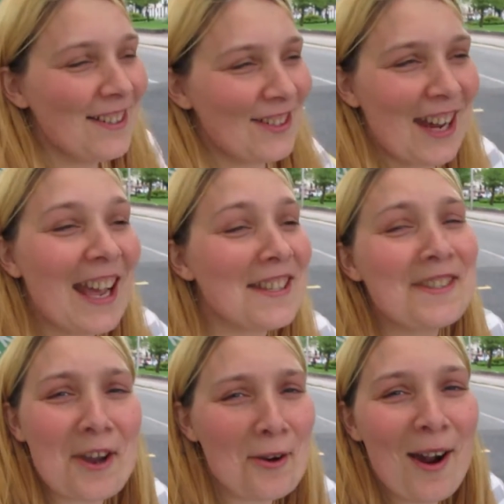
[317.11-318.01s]
She has
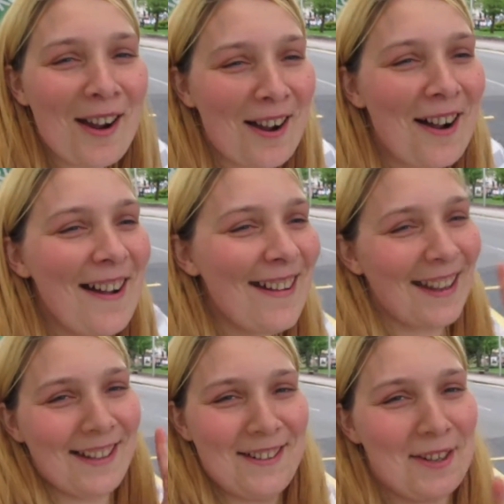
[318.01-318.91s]
no heart
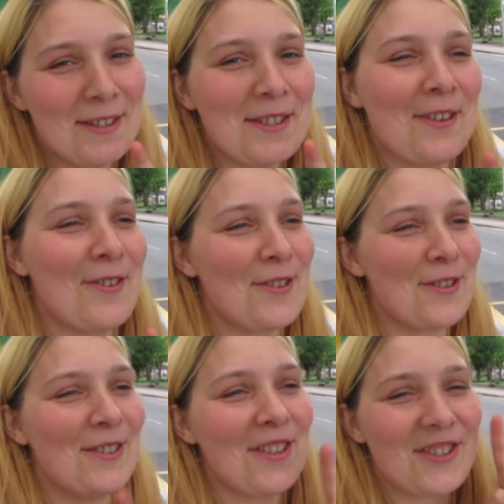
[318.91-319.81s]
and no soul at
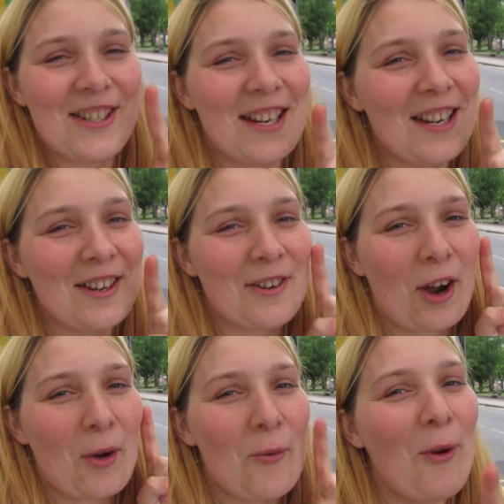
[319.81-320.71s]
all because she didn't
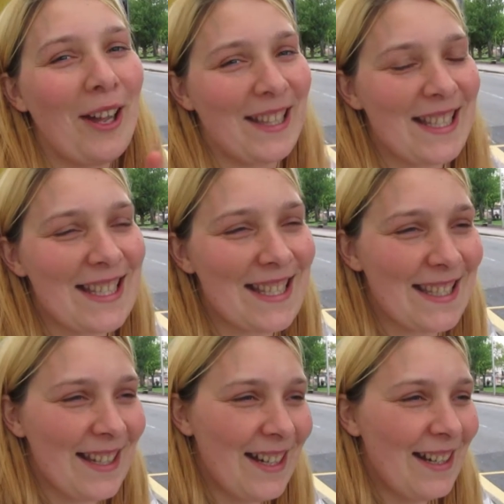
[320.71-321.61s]
cry
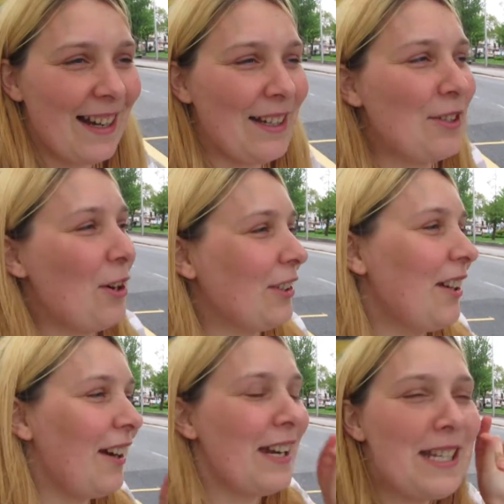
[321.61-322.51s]
once. And you got
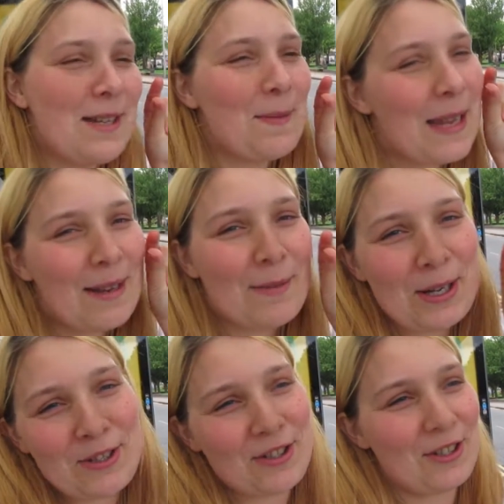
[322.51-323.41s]
a tiny bit
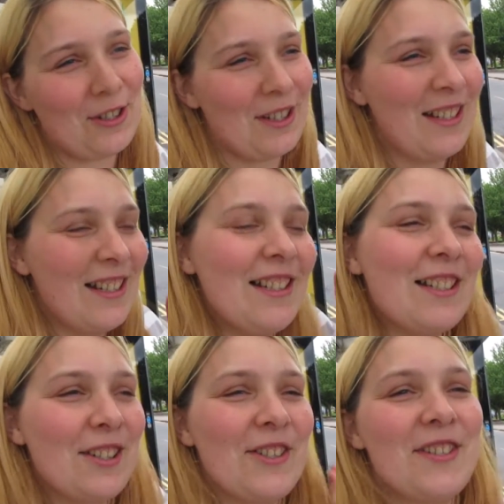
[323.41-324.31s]
emotional
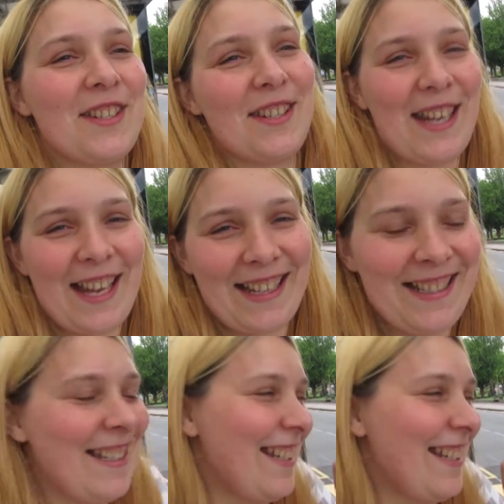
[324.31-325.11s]
close to the end.